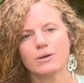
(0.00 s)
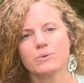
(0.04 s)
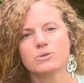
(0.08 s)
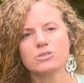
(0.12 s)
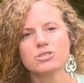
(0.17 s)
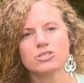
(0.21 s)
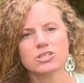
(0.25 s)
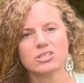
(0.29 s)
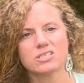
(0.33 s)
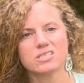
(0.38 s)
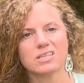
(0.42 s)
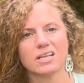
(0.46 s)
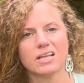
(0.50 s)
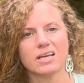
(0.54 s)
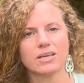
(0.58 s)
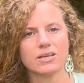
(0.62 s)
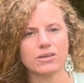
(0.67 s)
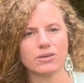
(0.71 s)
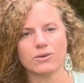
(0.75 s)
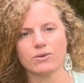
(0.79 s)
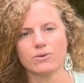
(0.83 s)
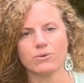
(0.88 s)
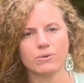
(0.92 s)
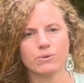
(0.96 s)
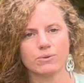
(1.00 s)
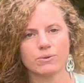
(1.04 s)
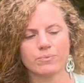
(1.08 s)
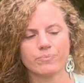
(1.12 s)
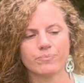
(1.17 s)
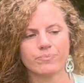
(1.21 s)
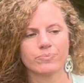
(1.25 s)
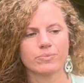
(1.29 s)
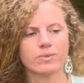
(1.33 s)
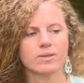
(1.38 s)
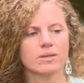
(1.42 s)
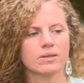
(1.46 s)
was just like you.
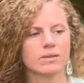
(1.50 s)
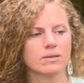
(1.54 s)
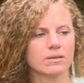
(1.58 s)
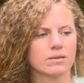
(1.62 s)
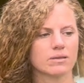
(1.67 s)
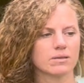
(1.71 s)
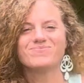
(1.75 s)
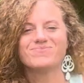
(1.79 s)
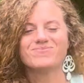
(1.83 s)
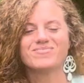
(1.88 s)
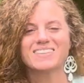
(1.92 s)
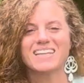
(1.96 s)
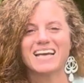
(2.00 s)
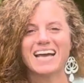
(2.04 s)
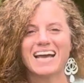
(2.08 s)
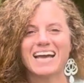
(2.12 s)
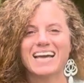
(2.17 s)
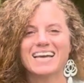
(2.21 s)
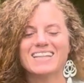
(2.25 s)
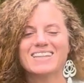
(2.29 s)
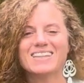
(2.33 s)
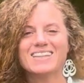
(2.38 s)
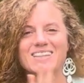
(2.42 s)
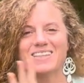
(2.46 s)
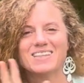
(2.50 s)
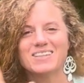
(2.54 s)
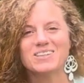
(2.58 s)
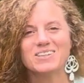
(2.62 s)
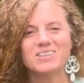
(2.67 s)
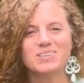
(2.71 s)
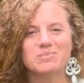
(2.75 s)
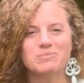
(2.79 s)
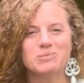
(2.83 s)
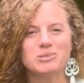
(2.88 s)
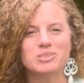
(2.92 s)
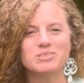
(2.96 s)

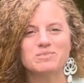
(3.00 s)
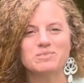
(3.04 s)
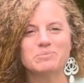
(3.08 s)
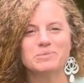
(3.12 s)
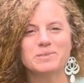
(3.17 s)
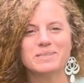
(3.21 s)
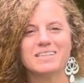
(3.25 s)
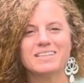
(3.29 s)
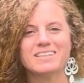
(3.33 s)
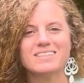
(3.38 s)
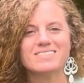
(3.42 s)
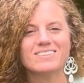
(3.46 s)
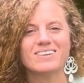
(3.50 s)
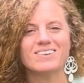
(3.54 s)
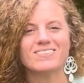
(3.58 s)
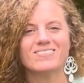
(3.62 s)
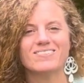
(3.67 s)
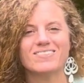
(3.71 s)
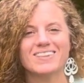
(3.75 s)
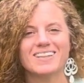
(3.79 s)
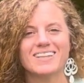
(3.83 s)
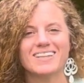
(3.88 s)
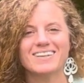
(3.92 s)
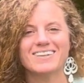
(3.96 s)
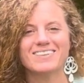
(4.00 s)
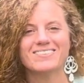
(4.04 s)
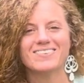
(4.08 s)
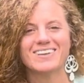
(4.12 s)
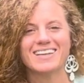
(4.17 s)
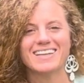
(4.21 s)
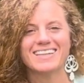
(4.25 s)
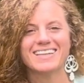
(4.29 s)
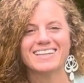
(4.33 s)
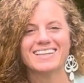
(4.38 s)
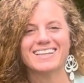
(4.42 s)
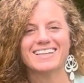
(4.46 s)
Hello, beautiful beings of love
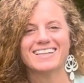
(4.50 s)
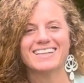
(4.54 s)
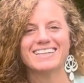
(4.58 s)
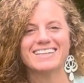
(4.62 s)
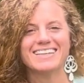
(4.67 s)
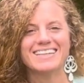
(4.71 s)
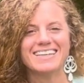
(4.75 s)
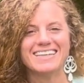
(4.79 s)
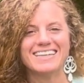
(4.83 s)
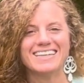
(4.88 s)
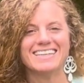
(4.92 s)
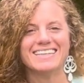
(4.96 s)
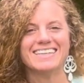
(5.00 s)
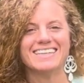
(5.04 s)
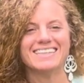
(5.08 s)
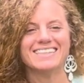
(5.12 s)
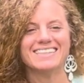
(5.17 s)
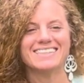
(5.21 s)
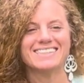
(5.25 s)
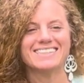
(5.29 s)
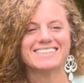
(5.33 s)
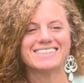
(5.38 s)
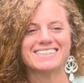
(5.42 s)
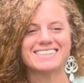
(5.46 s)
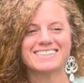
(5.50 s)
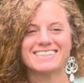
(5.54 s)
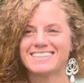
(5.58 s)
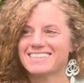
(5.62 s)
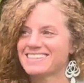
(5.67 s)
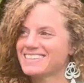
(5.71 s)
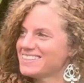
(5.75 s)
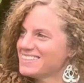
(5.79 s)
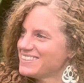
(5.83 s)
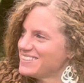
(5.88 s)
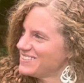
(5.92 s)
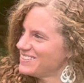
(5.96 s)
and light.
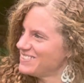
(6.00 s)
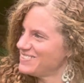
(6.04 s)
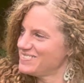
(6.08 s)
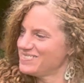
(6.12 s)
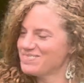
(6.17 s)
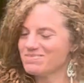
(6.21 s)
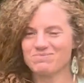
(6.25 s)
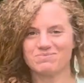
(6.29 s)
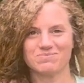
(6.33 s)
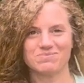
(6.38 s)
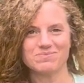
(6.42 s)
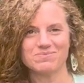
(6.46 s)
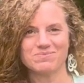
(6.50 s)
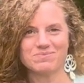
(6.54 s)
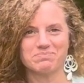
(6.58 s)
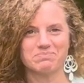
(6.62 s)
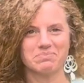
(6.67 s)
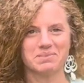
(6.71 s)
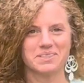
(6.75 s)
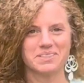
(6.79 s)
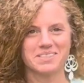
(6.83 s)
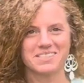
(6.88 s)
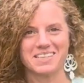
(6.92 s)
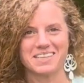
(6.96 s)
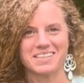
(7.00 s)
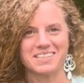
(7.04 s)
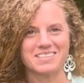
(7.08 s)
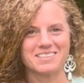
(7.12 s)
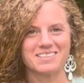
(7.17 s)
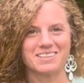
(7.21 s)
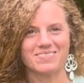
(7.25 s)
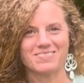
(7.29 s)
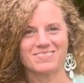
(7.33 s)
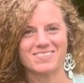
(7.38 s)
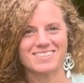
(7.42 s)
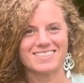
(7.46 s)
Bird's got
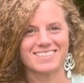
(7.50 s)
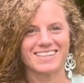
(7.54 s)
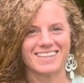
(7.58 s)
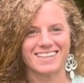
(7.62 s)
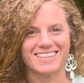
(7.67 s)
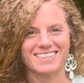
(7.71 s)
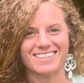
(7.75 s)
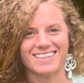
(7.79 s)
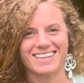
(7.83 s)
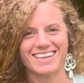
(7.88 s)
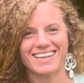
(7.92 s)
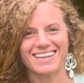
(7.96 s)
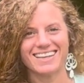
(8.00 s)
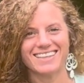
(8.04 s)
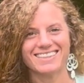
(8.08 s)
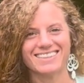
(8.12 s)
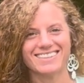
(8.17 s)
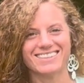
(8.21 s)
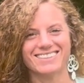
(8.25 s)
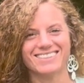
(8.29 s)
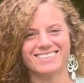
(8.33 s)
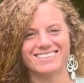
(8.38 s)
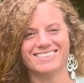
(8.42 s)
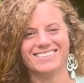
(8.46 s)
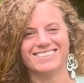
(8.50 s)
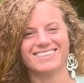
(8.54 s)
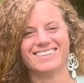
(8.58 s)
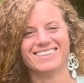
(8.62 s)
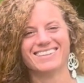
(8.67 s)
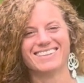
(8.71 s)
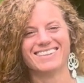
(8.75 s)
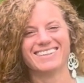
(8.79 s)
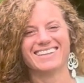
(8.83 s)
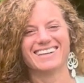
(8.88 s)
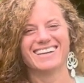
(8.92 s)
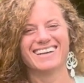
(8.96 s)
something to say today, too.
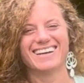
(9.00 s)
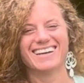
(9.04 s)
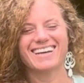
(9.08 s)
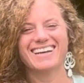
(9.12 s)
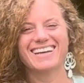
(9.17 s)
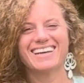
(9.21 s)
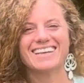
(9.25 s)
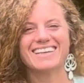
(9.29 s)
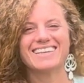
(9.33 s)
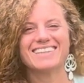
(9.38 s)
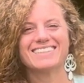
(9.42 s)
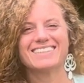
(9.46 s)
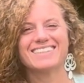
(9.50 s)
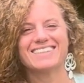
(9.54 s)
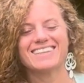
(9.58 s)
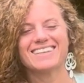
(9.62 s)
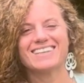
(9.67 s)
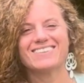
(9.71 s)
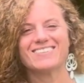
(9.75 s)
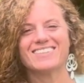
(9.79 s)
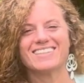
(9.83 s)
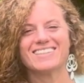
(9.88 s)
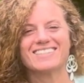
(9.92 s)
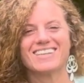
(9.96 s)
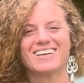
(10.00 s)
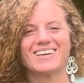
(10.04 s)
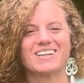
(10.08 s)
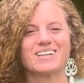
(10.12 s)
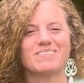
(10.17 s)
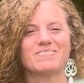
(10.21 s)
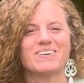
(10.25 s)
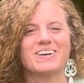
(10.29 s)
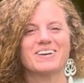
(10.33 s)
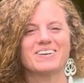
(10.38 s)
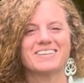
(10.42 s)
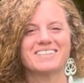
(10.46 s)
Today I want to talk
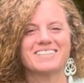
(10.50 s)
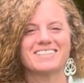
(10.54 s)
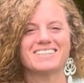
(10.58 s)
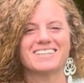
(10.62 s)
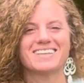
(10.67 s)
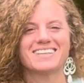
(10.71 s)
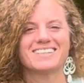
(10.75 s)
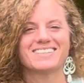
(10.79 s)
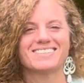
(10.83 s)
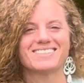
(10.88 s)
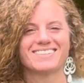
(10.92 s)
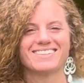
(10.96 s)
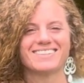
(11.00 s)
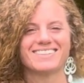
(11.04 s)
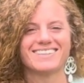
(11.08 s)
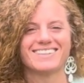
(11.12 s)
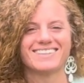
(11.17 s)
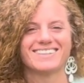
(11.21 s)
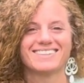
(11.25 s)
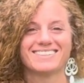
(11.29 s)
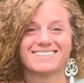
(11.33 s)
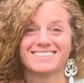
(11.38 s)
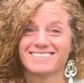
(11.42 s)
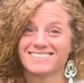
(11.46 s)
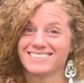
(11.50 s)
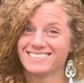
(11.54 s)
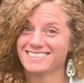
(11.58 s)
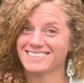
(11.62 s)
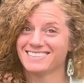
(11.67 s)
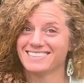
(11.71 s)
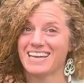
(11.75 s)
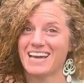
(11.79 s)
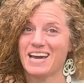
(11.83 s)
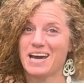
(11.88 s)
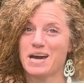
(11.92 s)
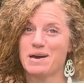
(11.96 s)
about addiction.
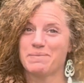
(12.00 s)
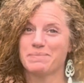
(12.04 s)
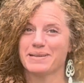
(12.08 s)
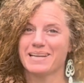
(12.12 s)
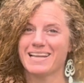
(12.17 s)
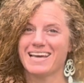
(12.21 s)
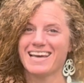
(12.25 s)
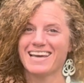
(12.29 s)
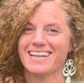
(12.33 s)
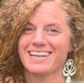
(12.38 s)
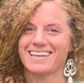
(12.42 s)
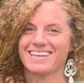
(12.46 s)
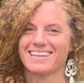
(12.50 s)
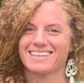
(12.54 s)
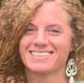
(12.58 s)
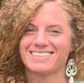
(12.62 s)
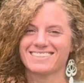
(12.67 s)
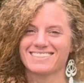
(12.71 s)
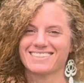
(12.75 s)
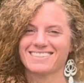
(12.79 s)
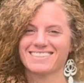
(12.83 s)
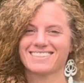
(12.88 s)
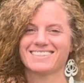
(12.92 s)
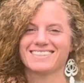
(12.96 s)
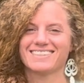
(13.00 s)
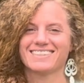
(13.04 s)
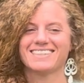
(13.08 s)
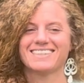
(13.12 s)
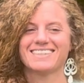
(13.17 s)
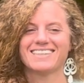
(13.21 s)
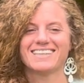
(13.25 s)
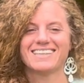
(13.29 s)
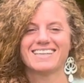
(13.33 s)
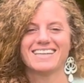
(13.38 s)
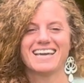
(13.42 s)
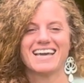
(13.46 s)
I'm an addict.
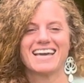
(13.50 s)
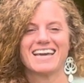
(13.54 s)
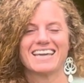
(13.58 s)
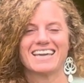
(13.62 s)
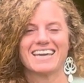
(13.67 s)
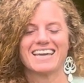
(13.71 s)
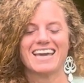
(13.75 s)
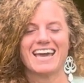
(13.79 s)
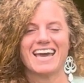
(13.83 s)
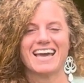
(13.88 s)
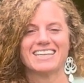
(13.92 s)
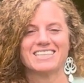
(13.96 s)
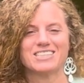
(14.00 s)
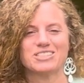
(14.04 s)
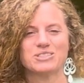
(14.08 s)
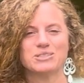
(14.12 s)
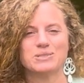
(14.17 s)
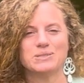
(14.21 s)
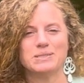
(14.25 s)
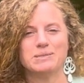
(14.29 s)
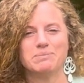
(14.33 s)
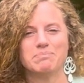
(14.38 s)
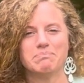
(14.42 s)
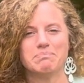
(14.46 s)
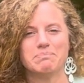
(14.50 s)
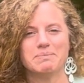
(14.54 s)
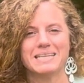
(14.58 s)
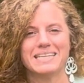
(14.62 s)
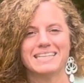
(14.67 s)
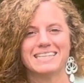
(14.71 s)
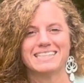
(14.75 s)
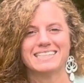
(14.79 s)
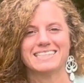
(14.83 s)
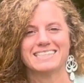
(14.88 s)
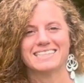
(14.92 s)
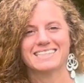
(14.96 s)
Got to admit
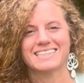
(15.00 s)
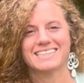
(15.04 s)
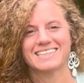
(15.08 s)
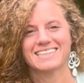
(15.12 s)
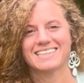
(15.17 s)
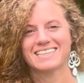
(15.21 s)
it.